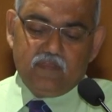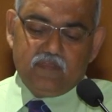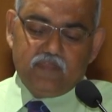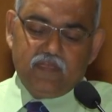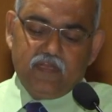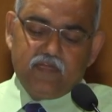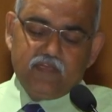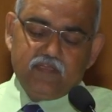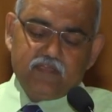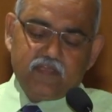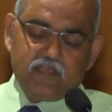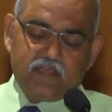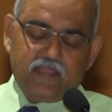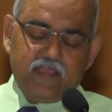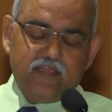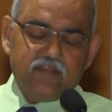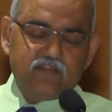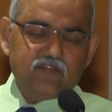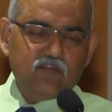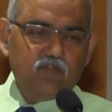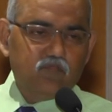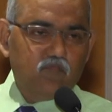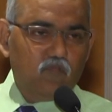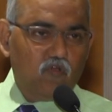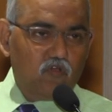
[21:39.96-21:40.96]
Then in the
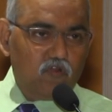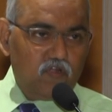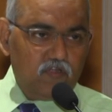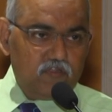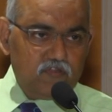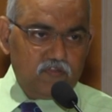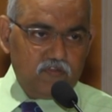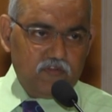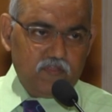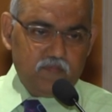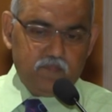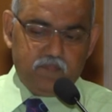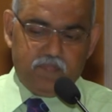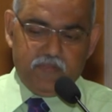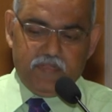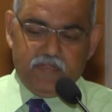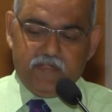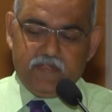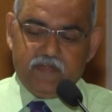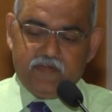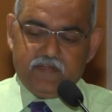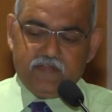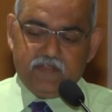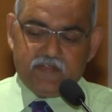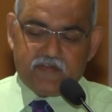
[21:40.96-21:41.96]
case of moratorium
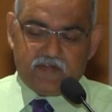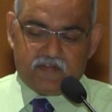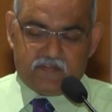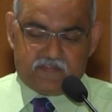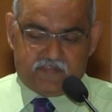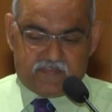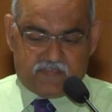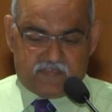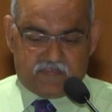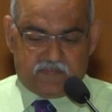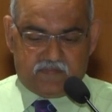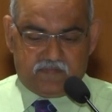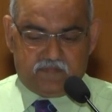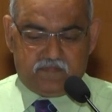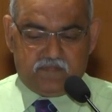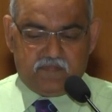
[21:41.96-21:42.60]
period interest,